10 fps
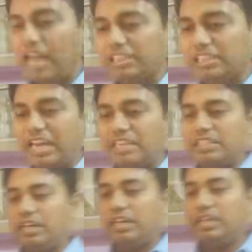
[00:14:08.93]
last
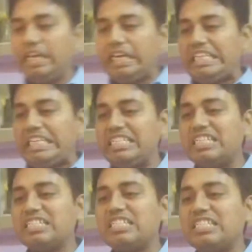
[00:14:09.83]
stanza. He
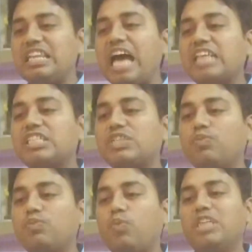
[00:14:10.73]
hears the last
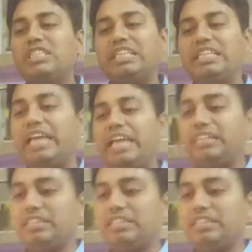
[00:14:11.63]
voice at night,